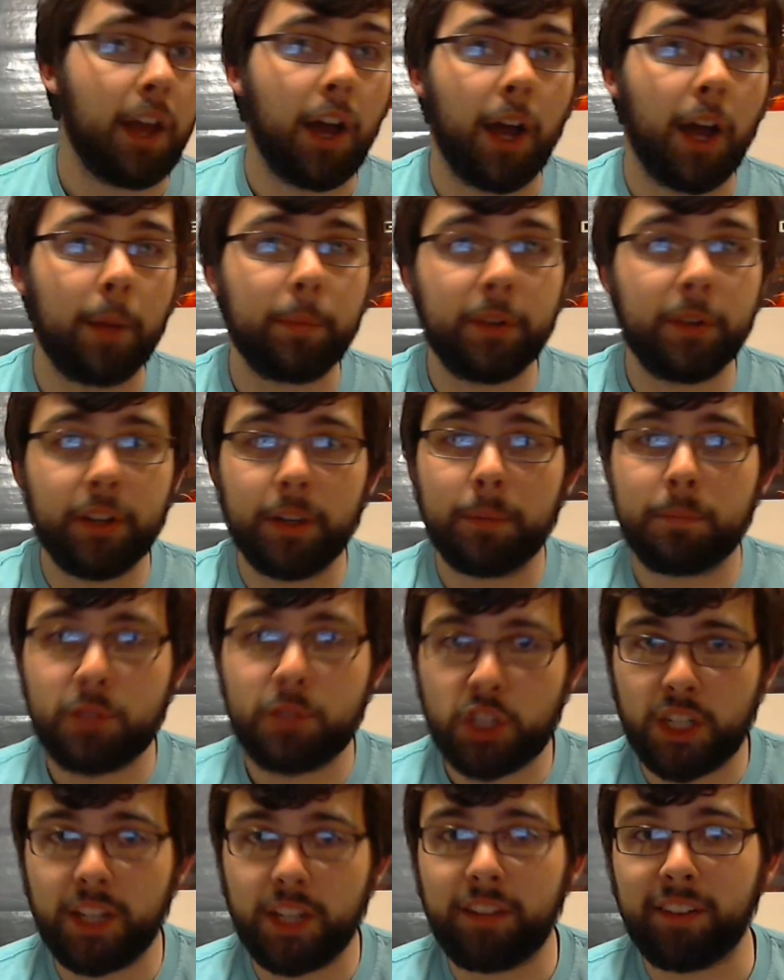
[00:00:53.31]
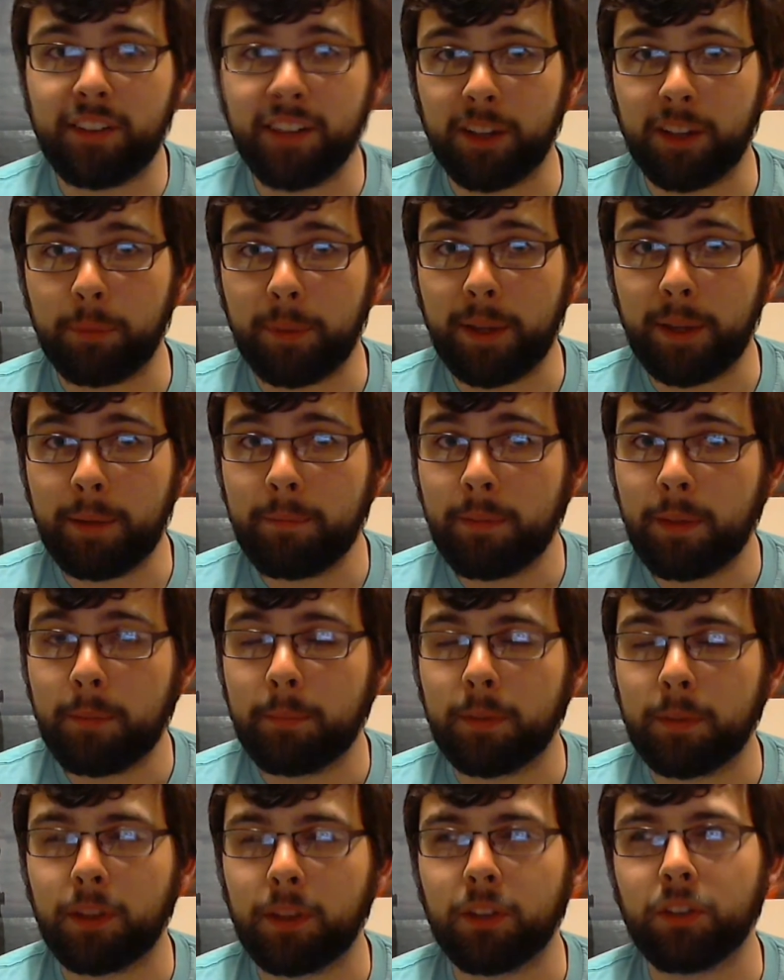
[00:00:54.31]
I'm gonna cheat a little bit
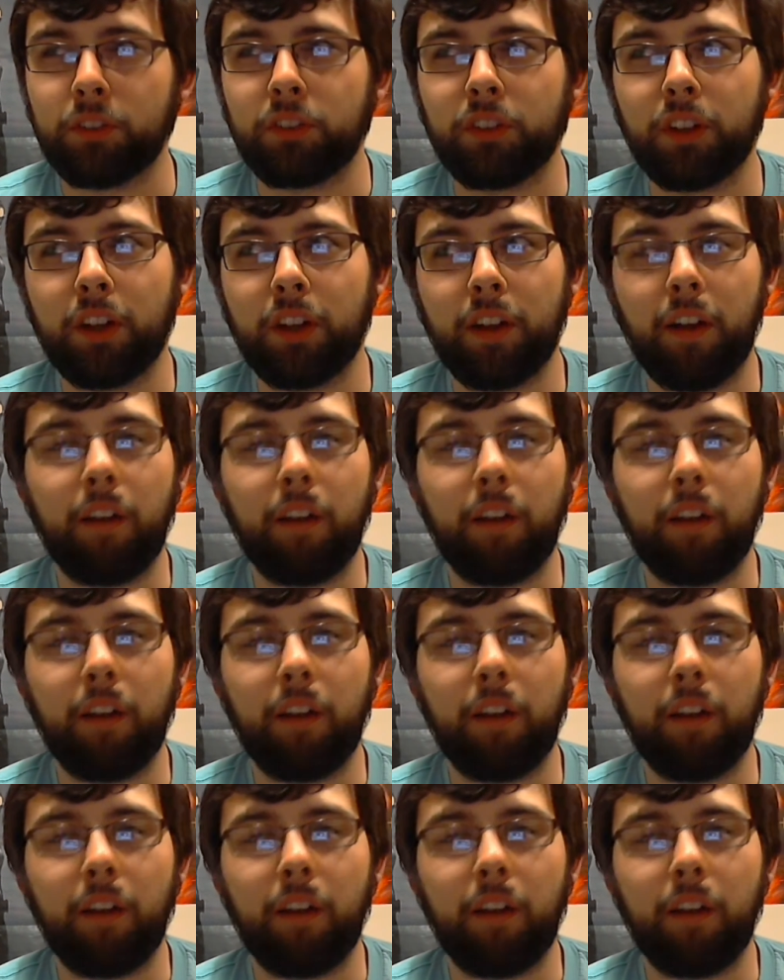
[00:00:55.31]
because